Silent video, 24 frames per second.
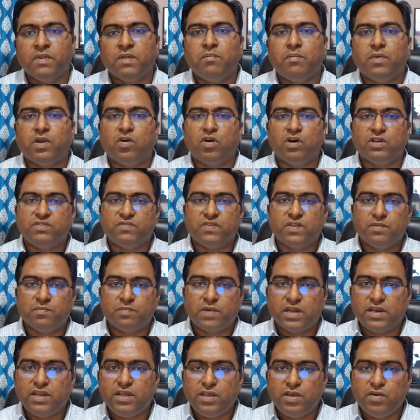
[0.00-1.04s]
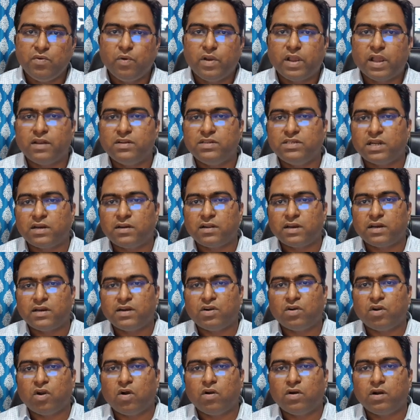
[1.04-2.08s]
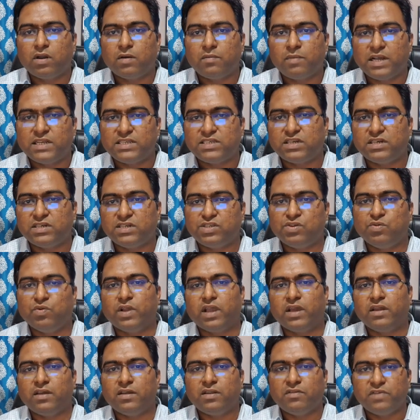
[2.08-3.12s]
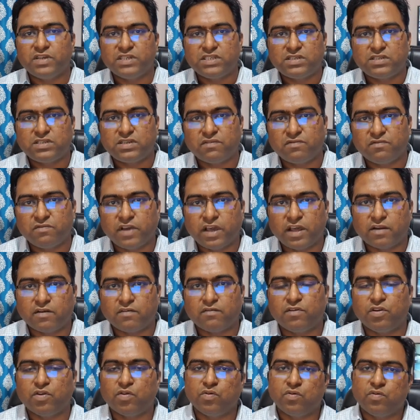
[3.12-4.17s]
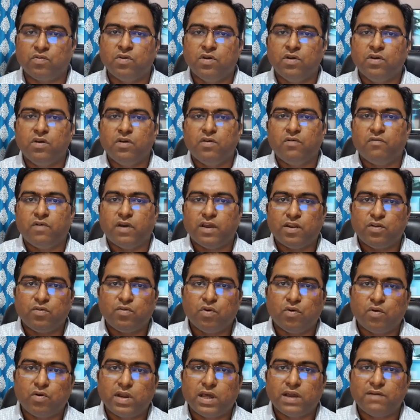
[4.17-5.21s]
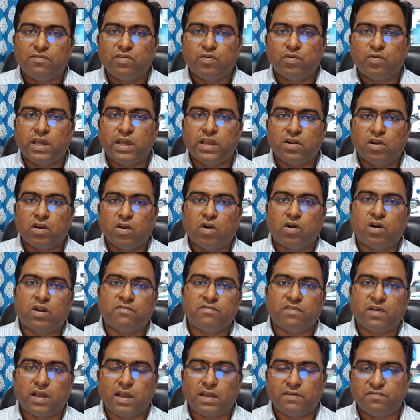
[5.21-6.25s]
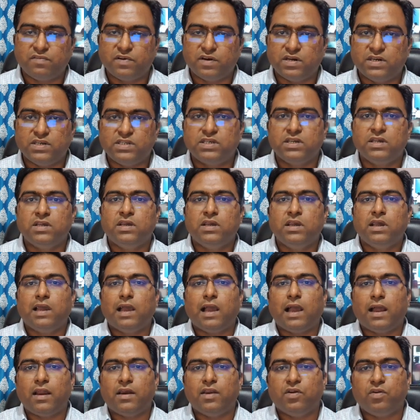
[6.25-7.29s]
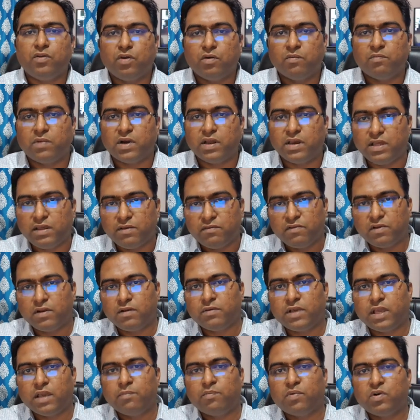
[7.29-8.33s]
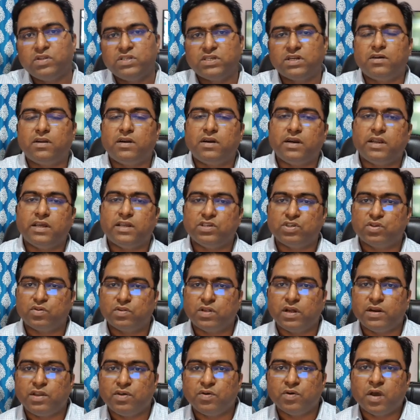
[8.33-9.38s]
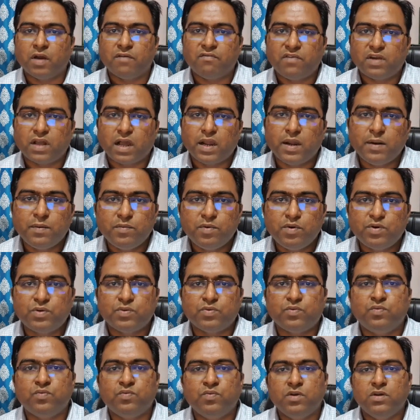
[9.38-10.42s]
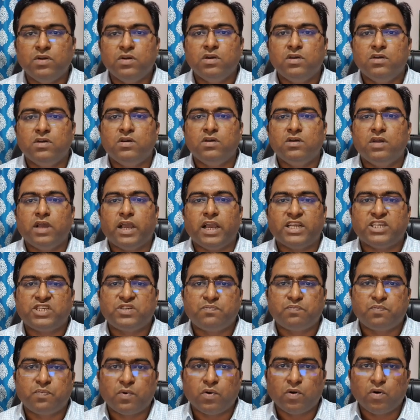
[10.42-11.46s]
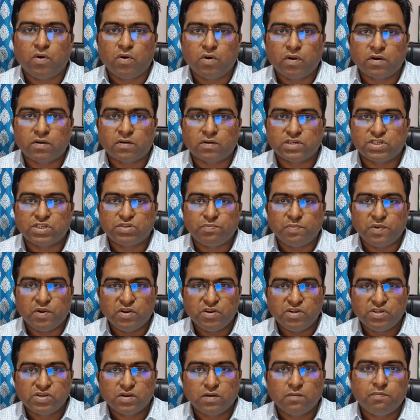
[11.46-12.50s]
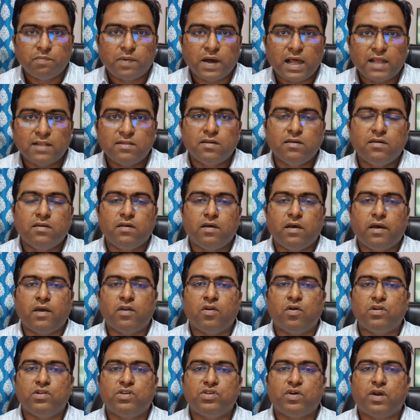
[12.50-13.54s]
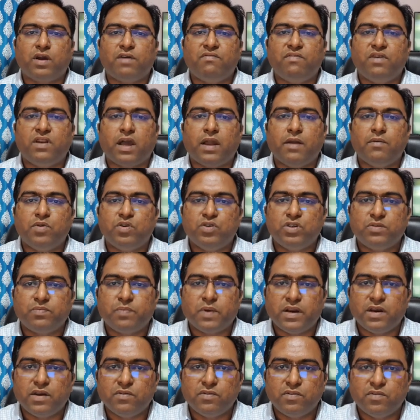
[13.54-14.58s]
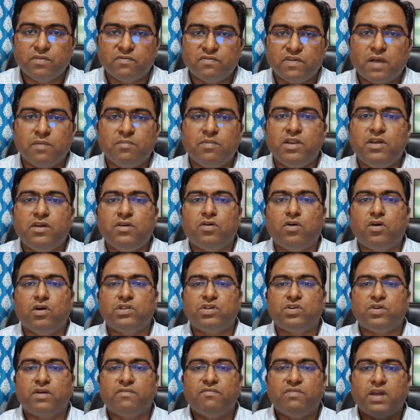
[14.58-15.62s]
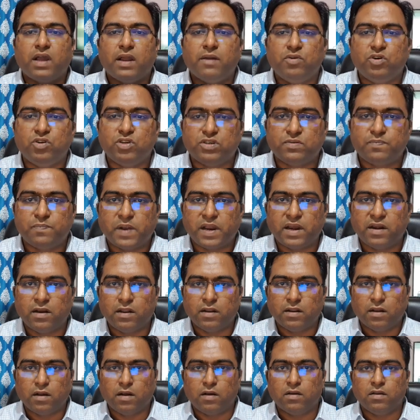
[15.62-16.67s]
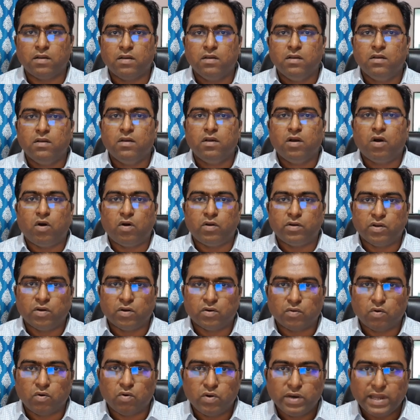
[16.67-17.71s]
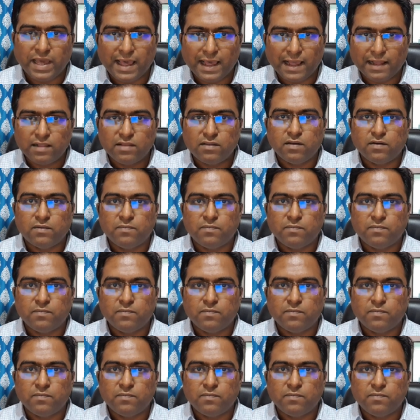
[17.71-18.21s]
Because with money you can generate long-term assets, you can invest somewhere where you don't have to a lot of efforts, and your money will keep on generating, so that you have time to explore spiritual path, and also have time to spend with your family, also have time to spend on your own health,